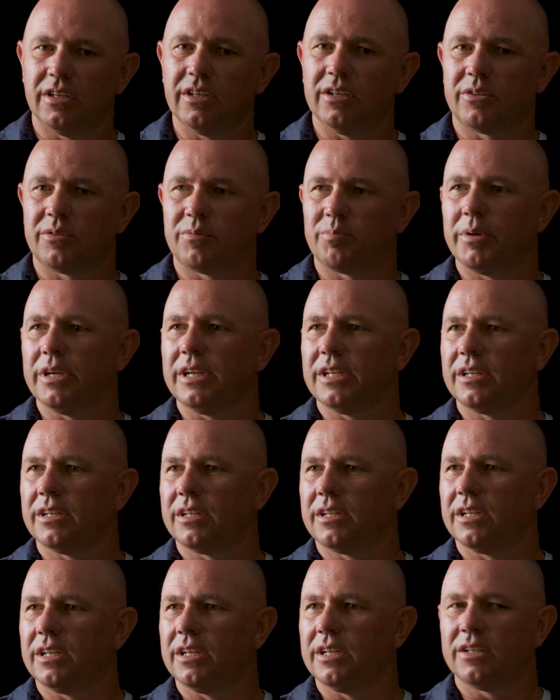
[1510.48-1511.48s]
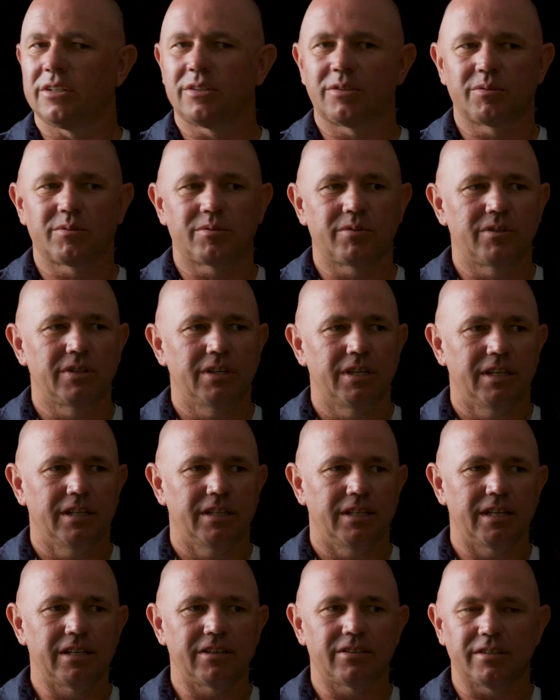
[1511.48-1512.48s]

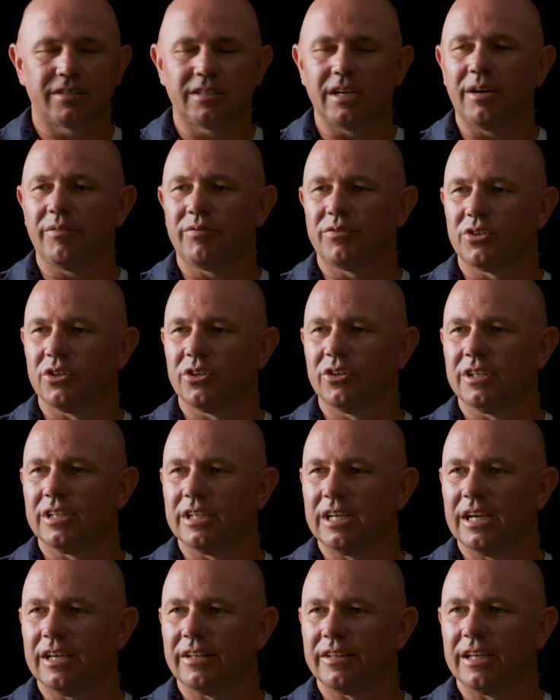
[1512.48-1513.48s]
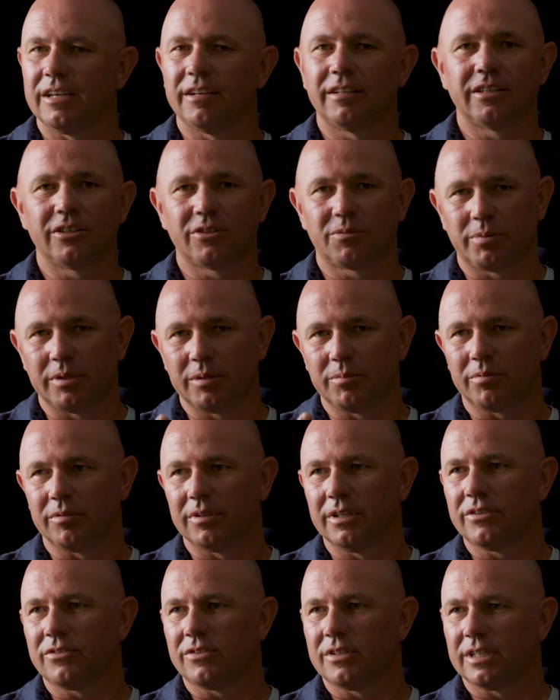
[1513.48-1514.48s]
there's a tough journey out there, and there's people
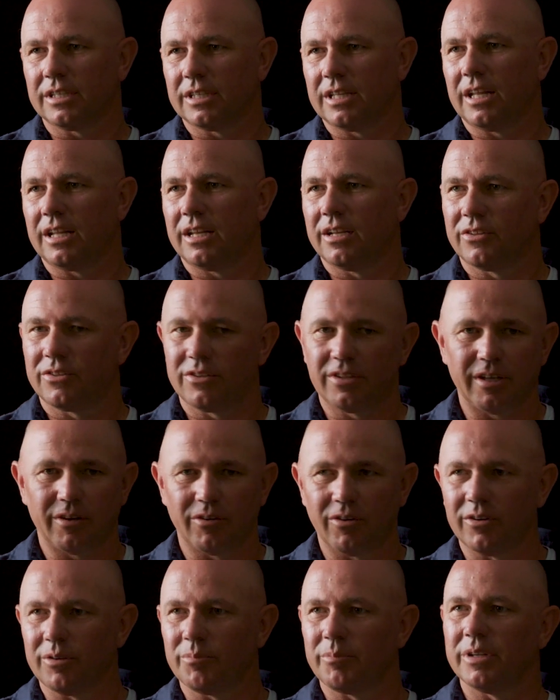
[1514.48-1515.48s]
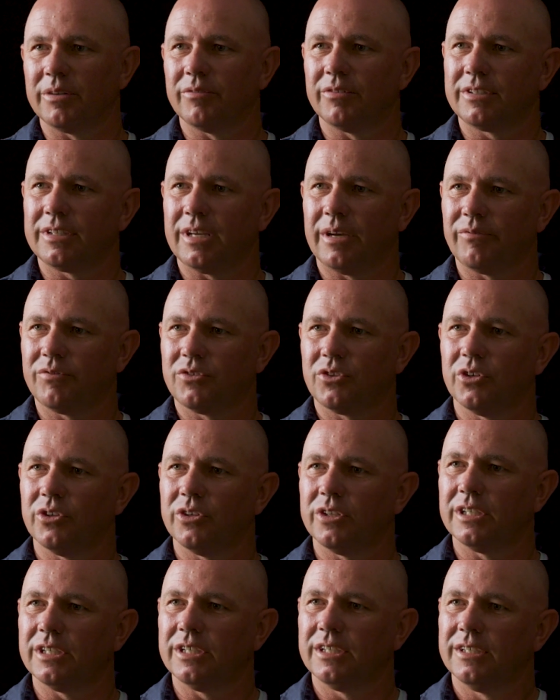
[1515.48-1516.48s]
listening now that they're on a bit of a tough
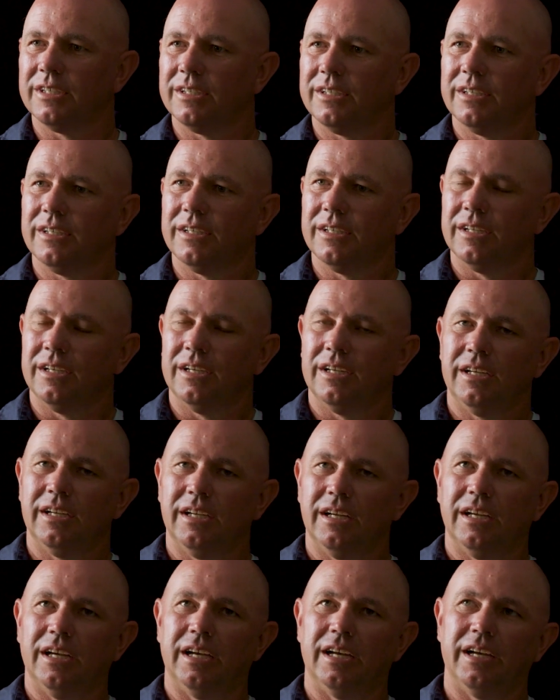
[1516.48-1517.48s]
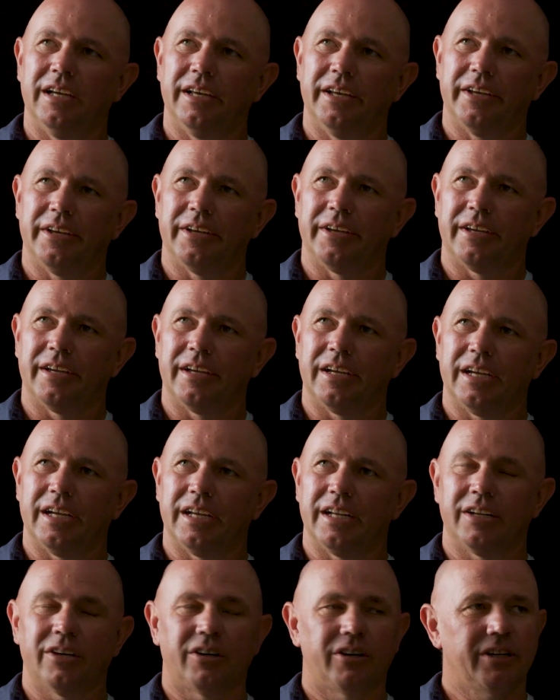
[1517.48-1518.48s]
journey.
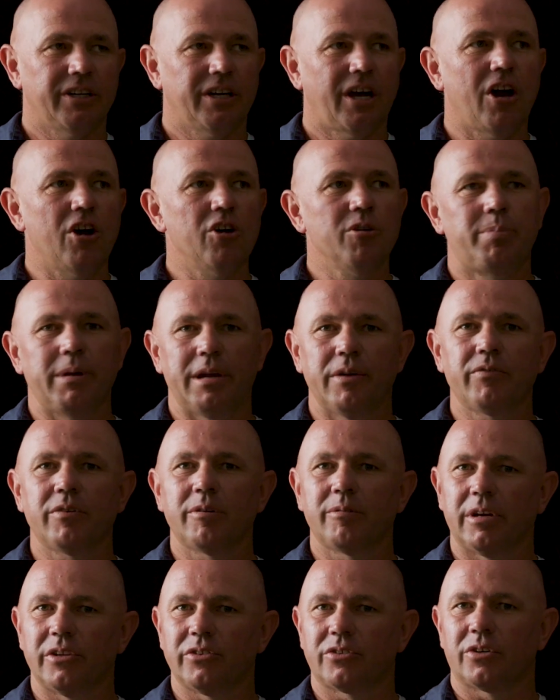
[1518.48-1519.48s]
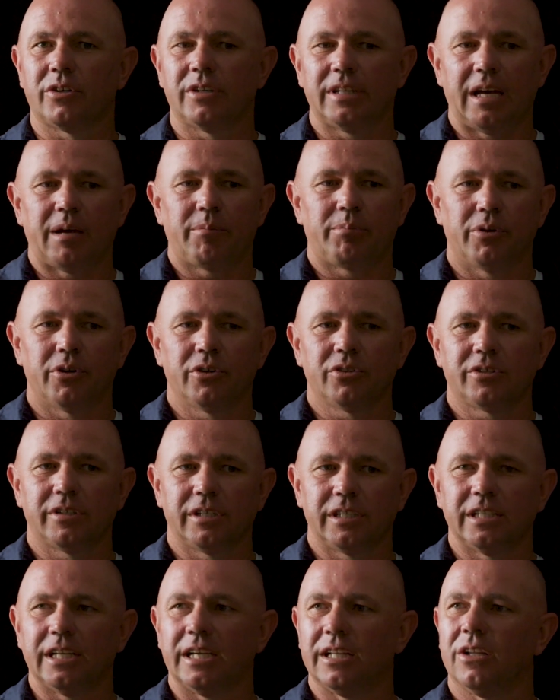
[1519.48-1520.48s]
And I hope everyone's got that person
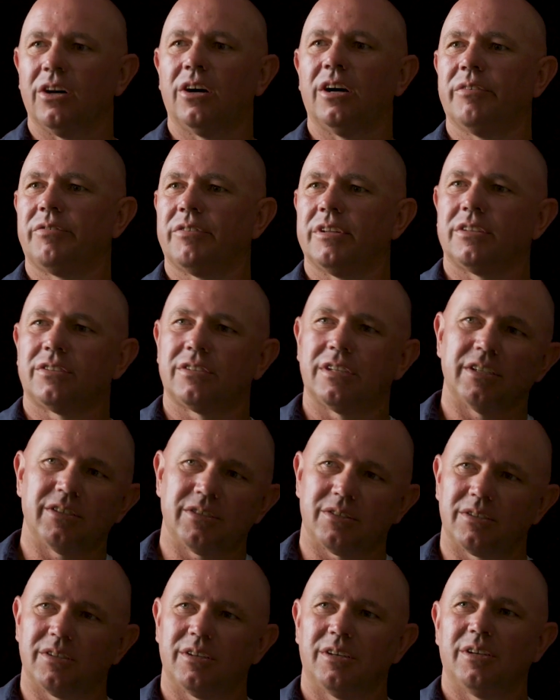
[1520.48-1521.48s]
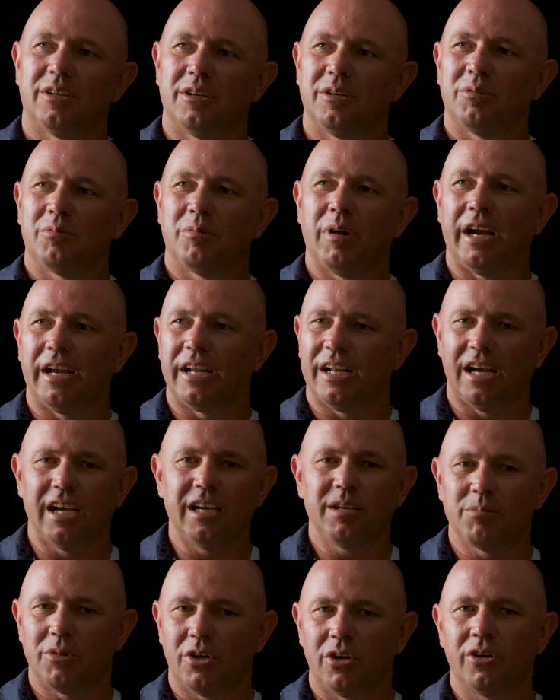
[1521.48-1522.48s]
in their life that says, mate,
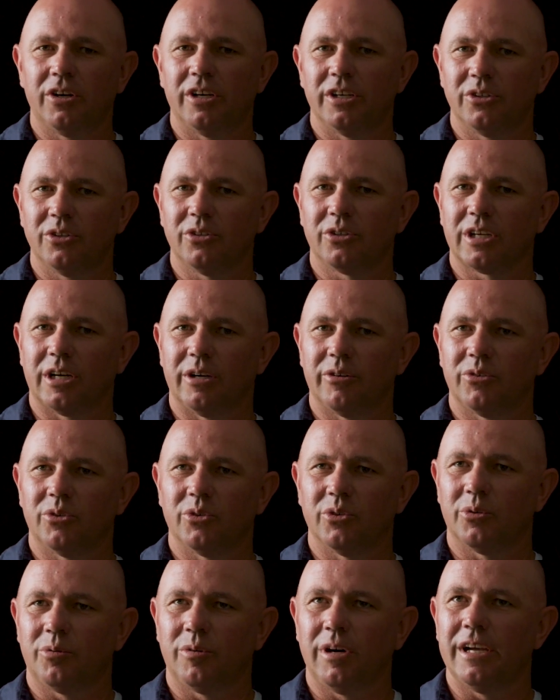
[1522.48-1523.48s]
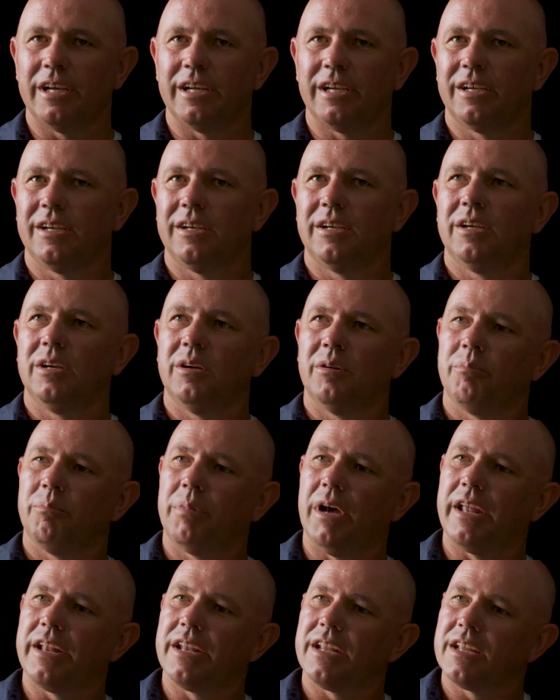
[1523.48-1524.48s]
aim high, you're going all the way.
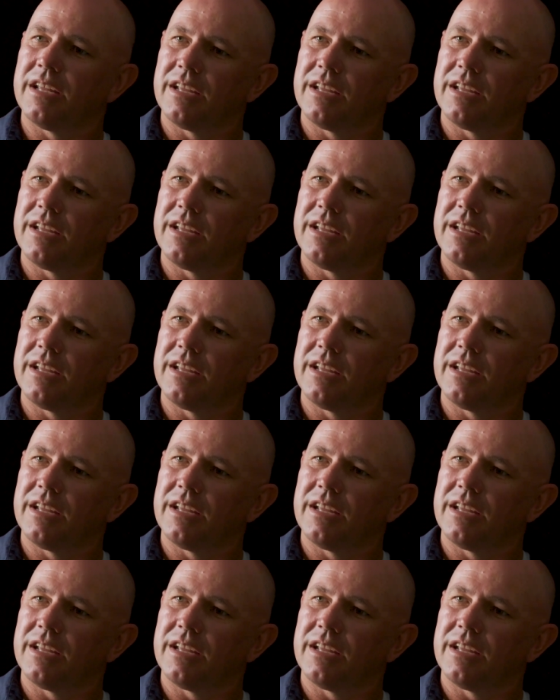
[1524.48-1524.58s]
But